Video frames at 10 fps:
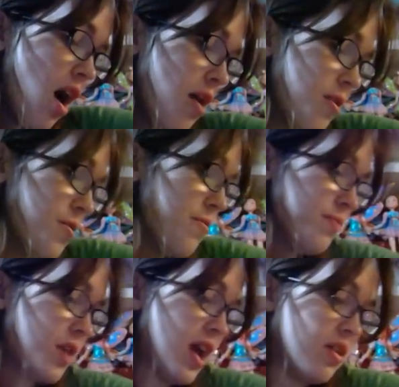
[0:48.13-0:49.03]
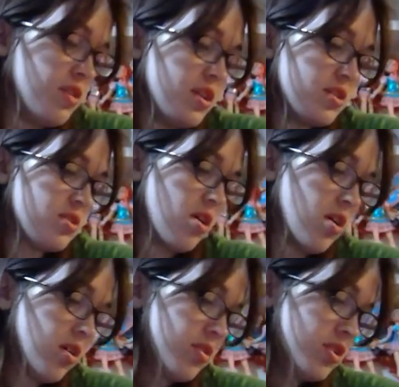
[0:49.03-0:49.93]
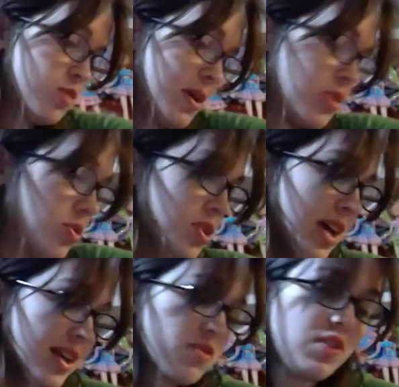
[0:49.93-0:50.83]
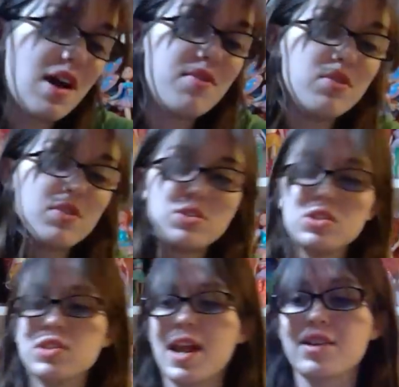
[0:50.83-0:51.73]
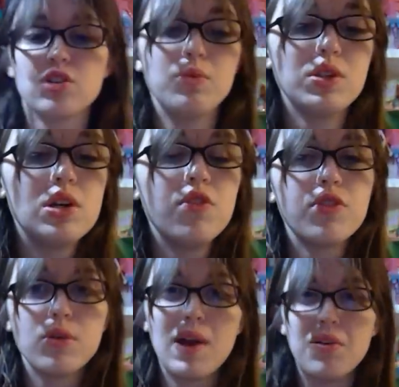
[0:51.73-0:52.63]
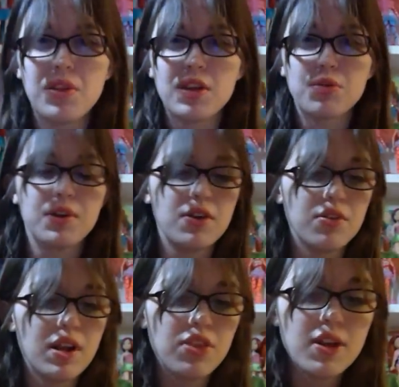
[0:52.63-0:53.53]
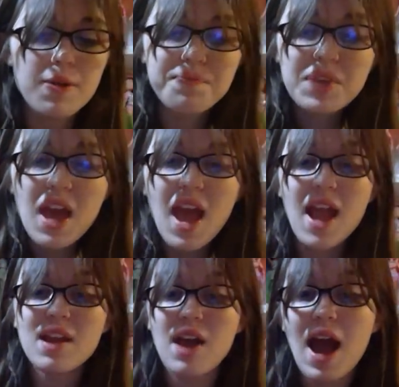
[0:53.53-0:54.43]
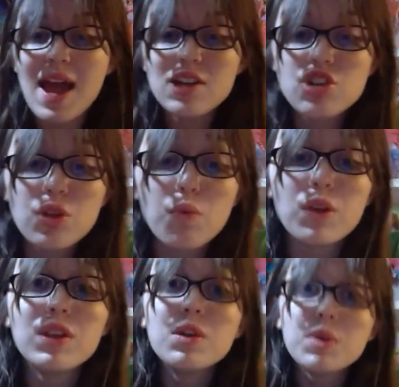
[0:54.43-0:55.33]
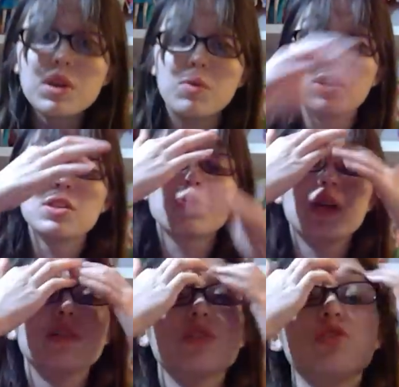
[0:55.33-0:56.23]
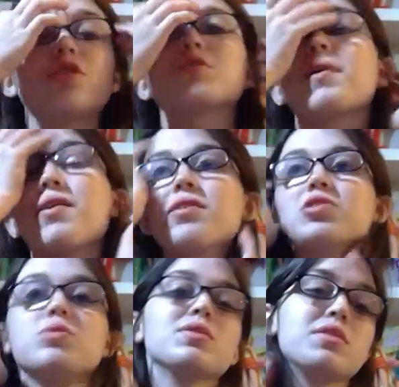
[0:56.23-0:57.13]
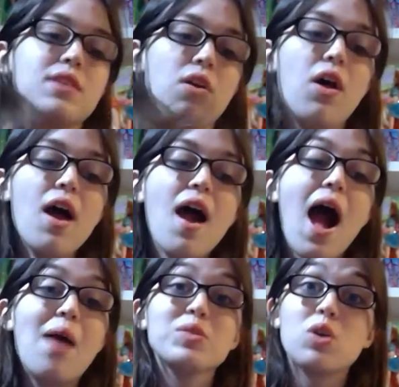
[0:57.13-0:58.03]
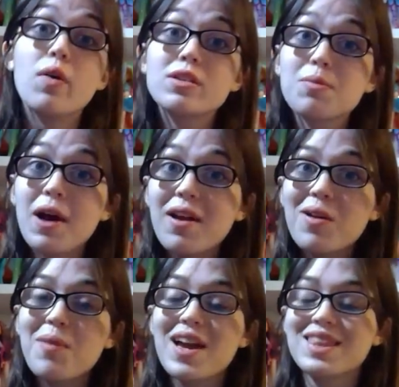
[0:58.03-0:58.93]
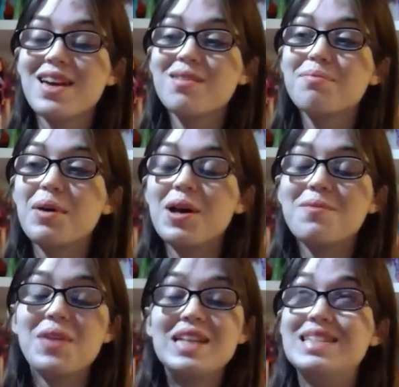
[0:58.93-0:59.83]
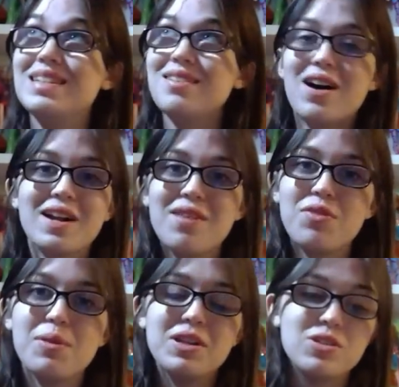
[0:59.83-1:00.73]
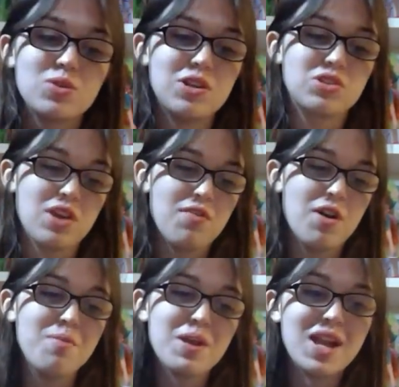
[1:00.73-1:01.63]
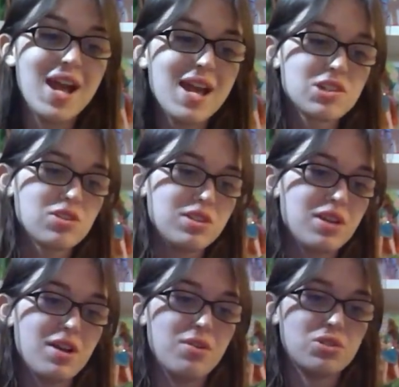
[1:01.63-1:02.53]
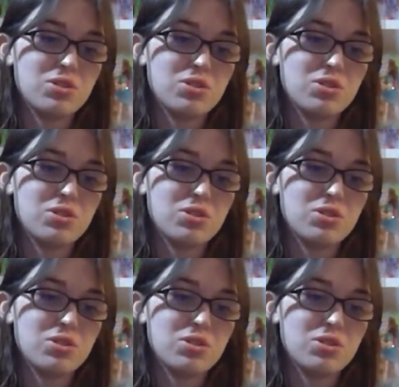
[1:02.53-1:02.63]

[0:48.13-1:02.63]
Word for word: Um, and these are the special Saks Fifth Avenue versions that actually retail for around like 300 I think. And I actually really, really wanted this one. I didn't just buy her because she was on sale. I was going to buy her back then, but I did not have the money, so I just gave up. And I actually did not know